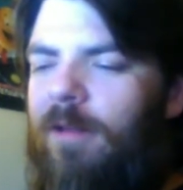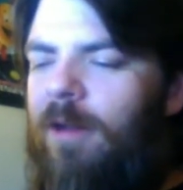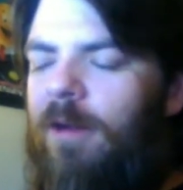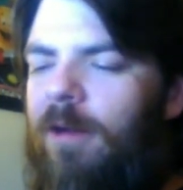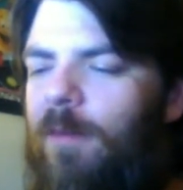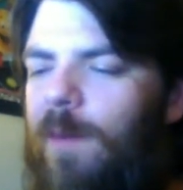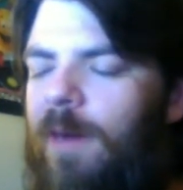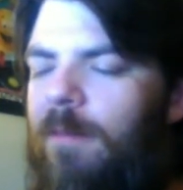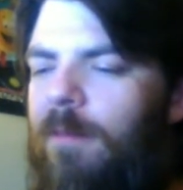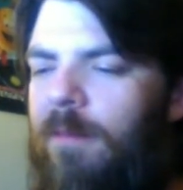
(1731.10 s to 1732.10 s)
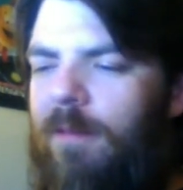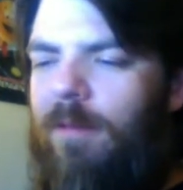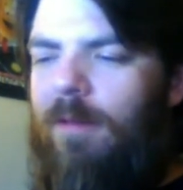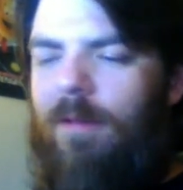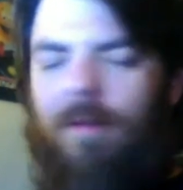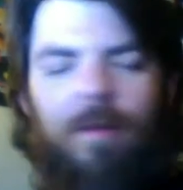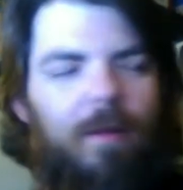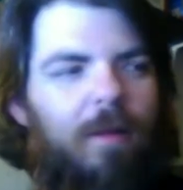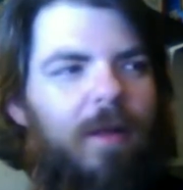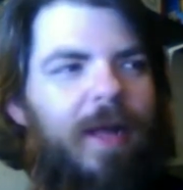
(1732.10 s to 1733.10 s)
is gone, no problem.
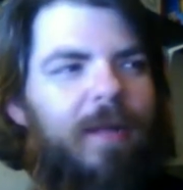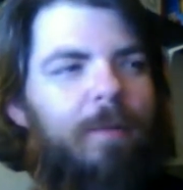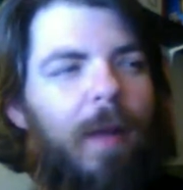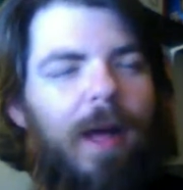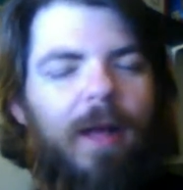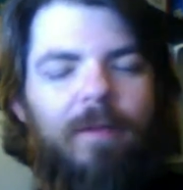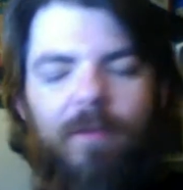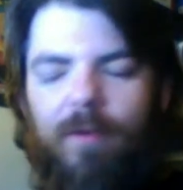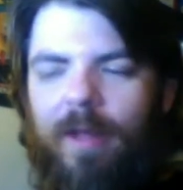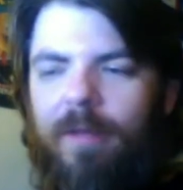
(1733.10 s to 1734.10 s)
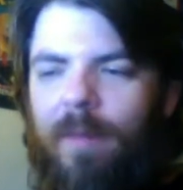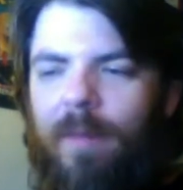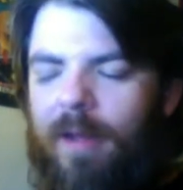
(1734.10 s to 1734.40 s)
Xbox, we have Xbox.